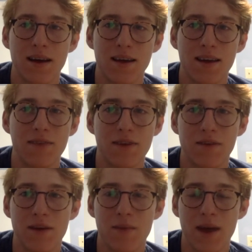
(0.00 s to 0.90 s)
even if
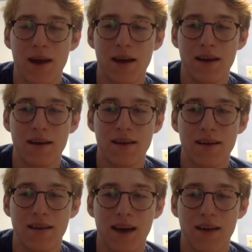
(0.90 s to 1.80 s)
they may
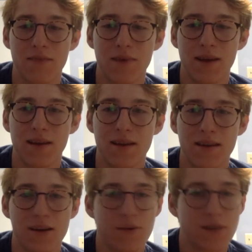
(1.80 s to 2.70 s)
not have been
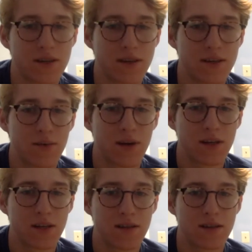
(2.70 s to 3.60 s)
the original
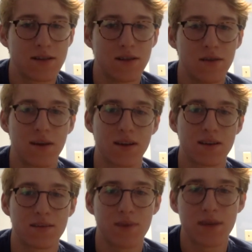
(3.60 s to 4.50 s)
inspiration do you think
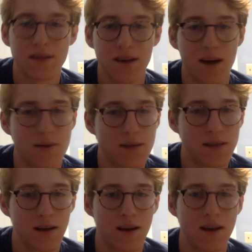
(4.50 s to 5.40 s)
this piece comments
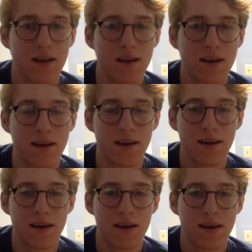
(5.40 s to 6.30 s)
on
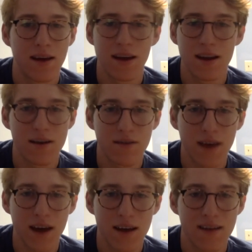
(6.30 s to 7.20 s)
any of
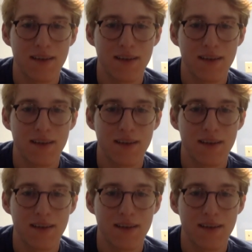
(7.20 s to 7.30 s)
that